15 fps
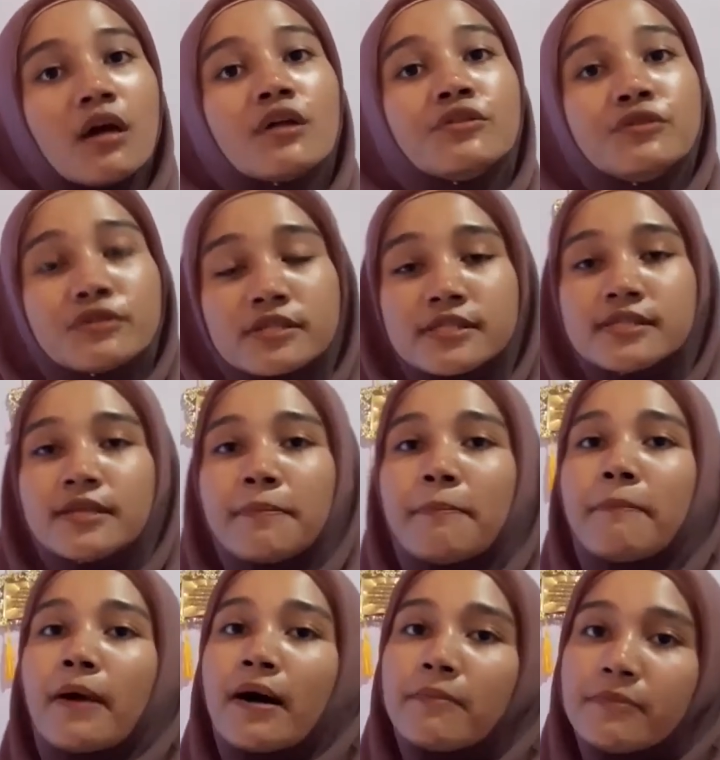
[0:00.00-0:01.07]
Thus, the
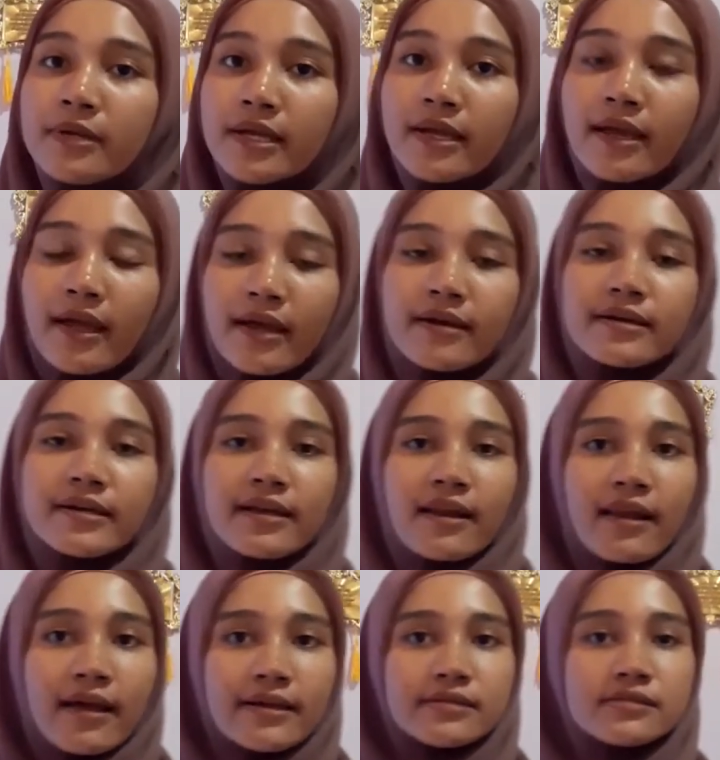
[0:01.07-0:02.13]
public can
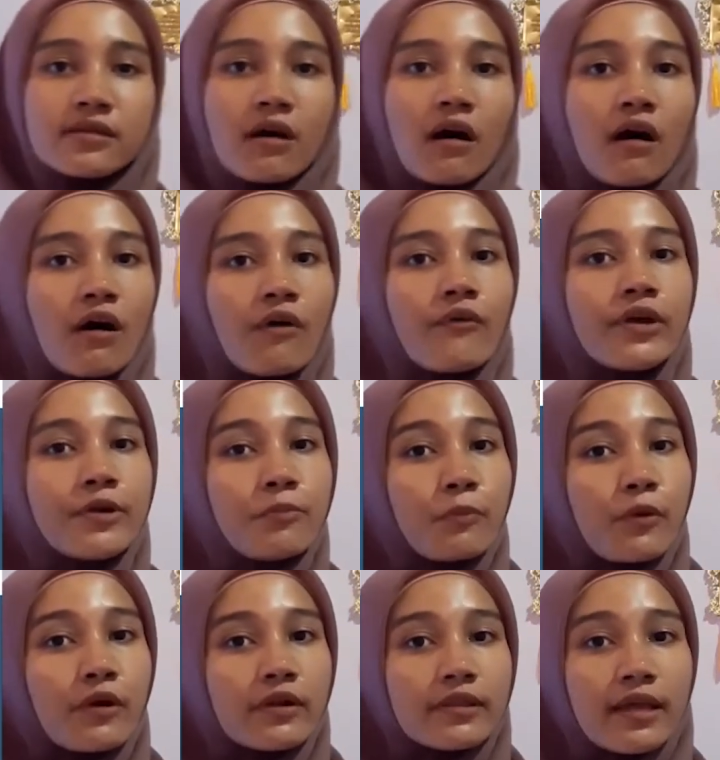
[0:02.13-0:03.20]
realize how
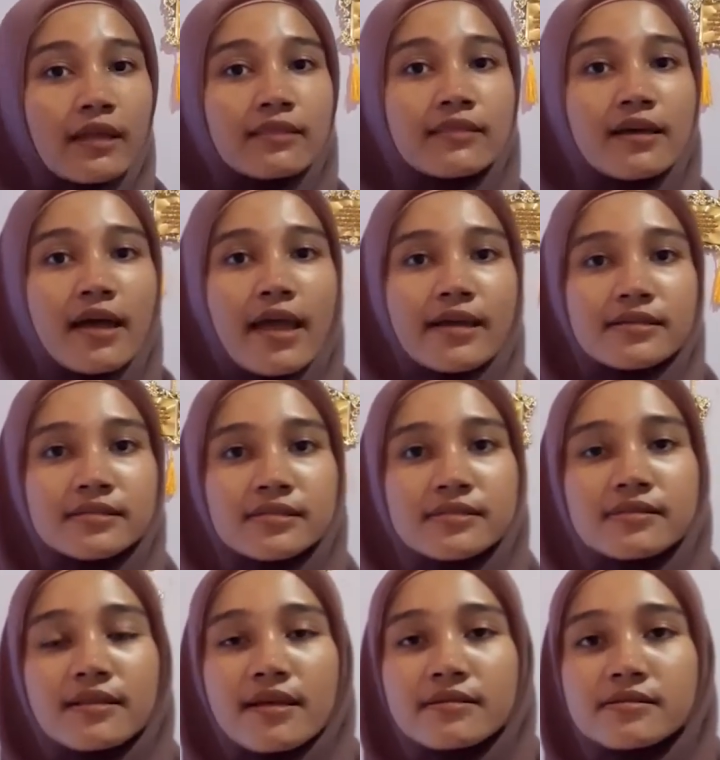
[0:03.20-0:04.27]
important the
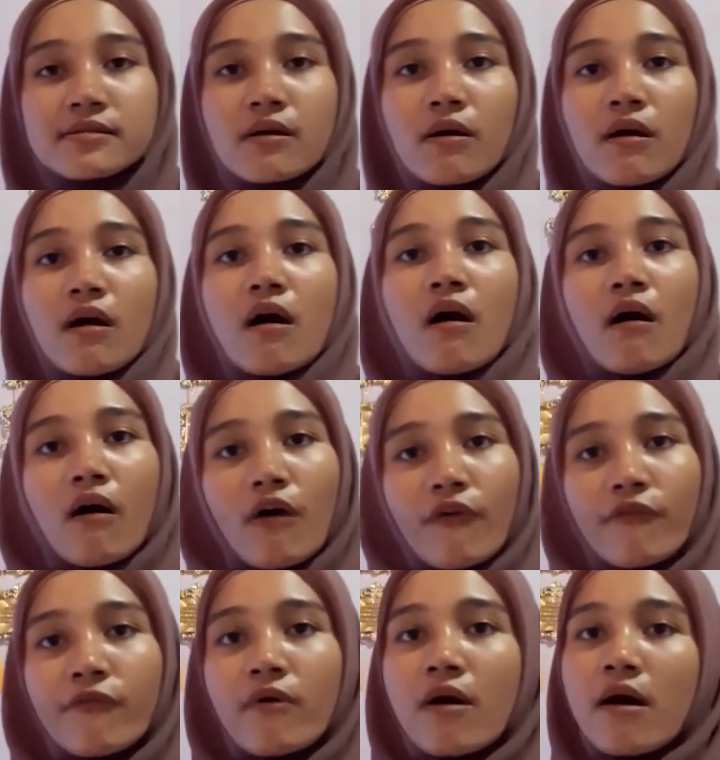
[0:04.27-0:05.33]
existence of
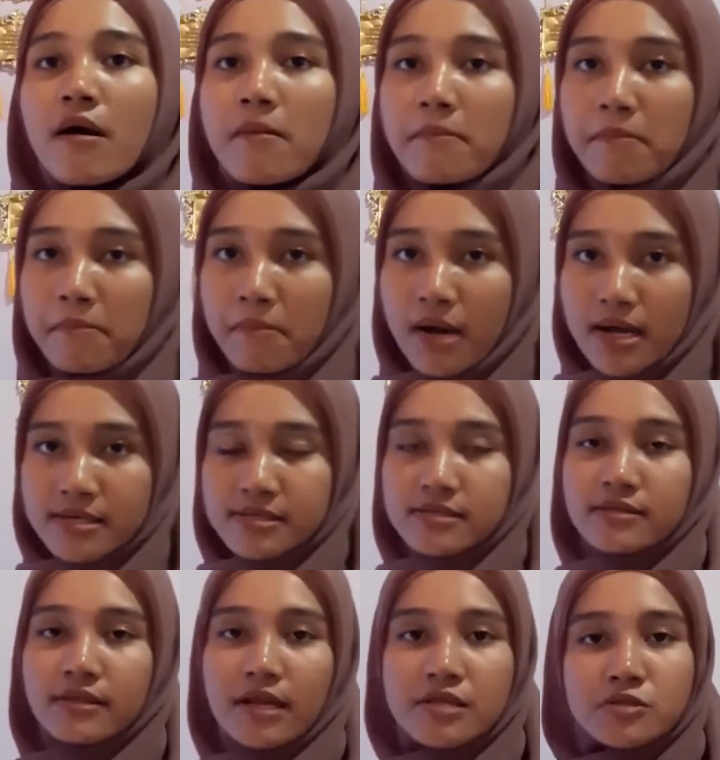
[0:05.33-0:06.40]
mass
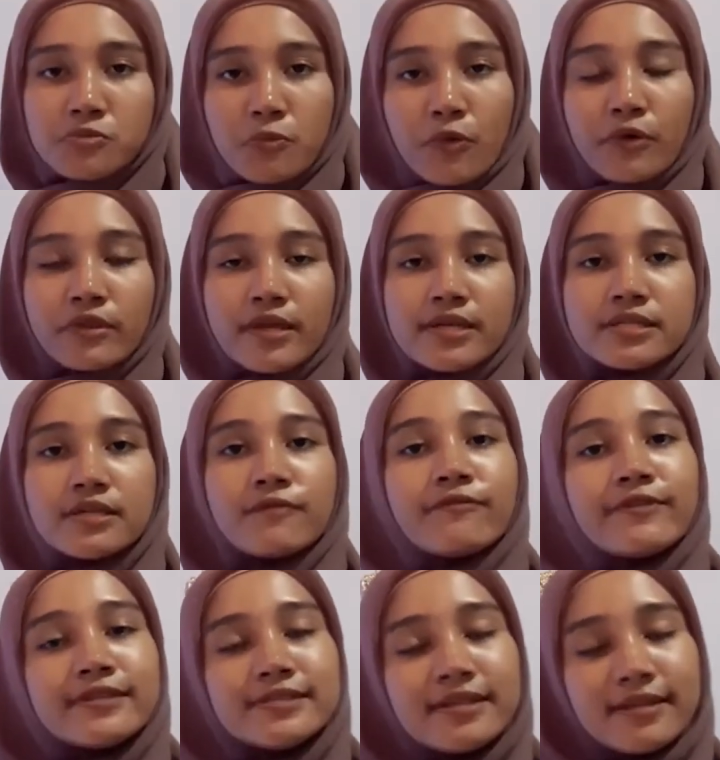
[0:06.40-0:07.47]
transportation
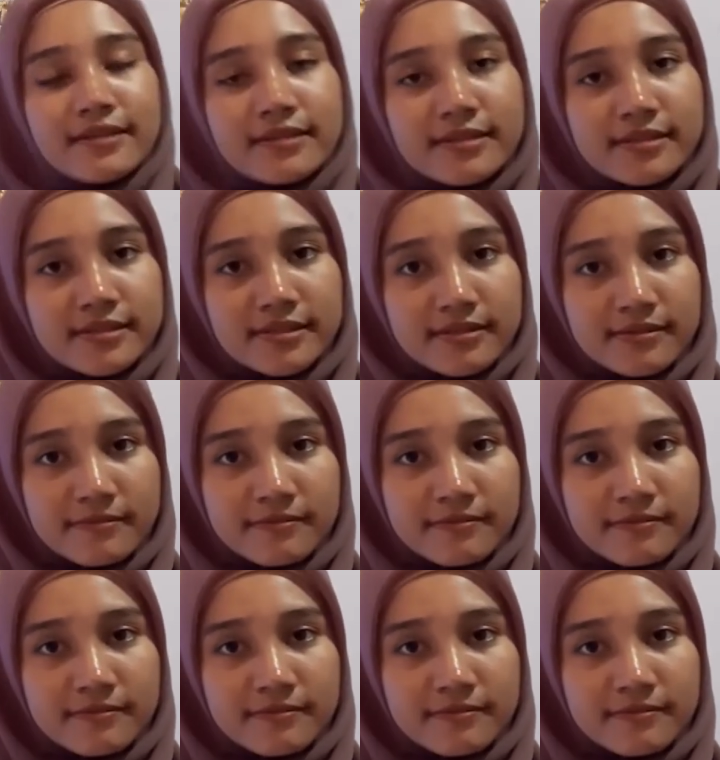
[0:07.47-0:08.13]
facilities.